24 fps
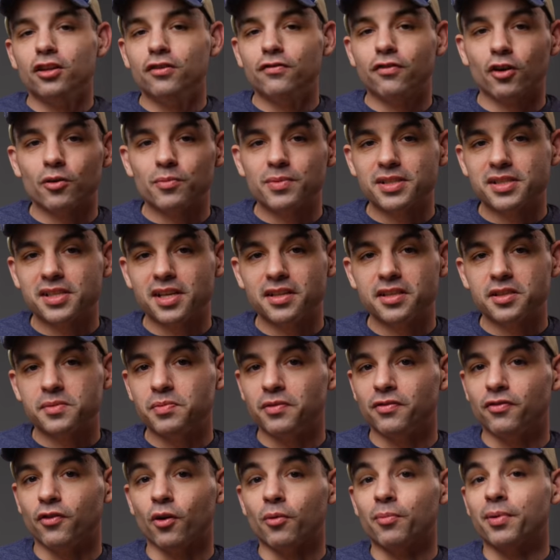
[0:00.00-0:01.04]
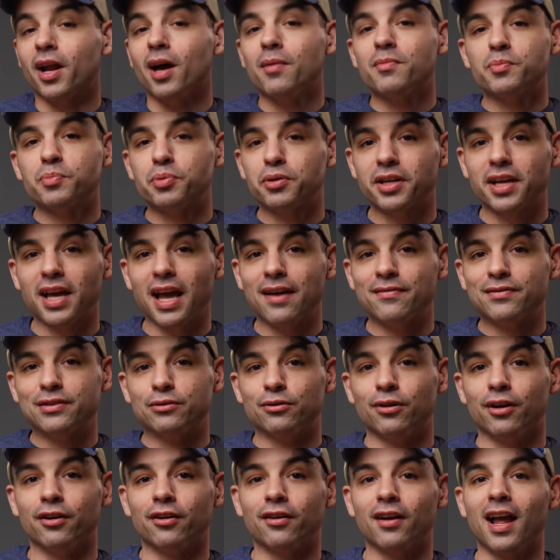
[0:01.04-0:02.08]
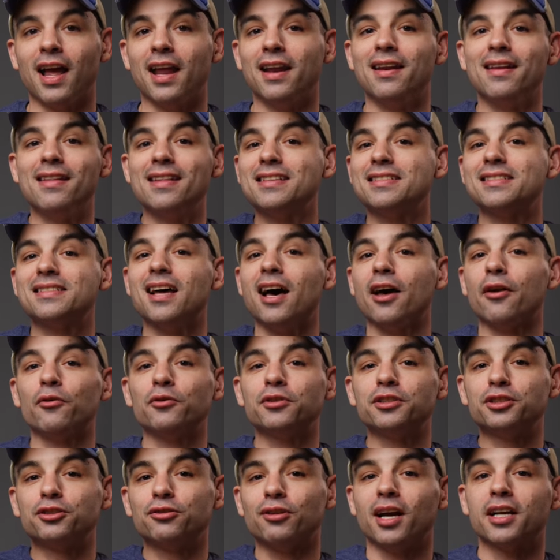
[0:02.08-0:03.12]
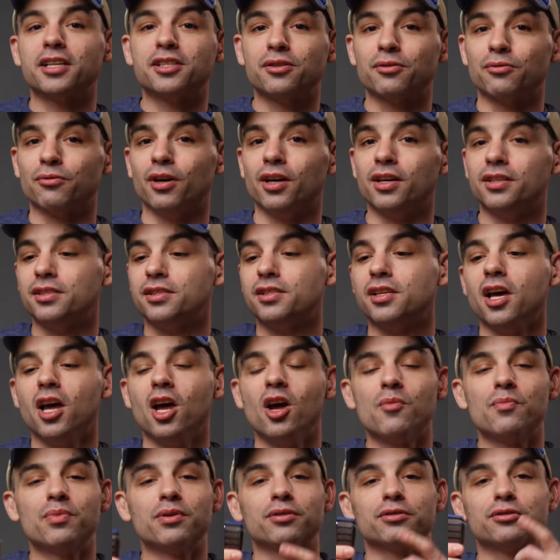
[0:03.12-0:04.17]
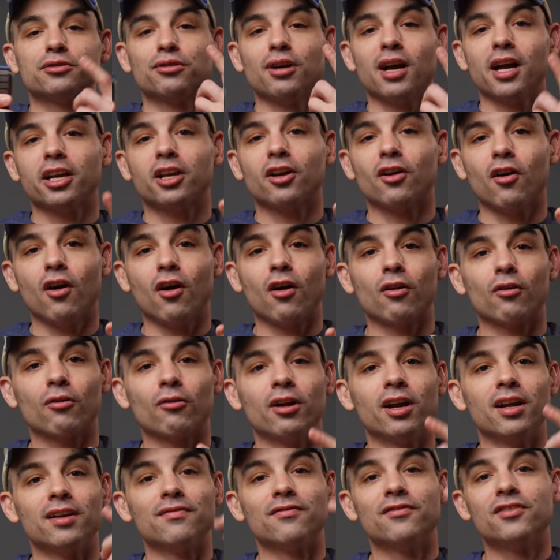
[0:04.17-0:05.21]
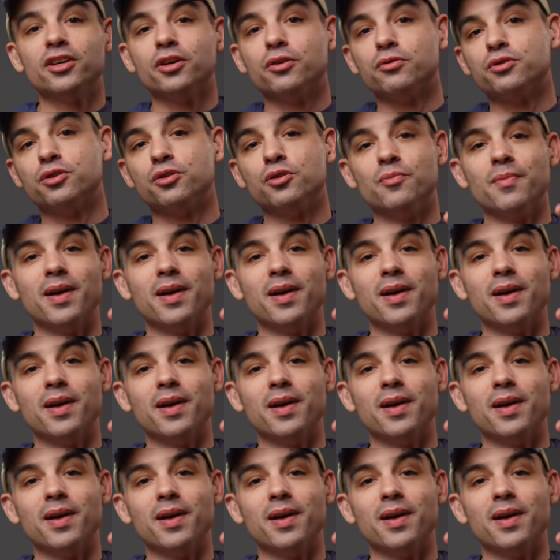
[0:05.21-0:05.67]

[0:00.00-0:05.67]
You've heard me say this before, but I'm a pretty avid runner, and this not only tracks your runs, but it'll track your heart rate, V O two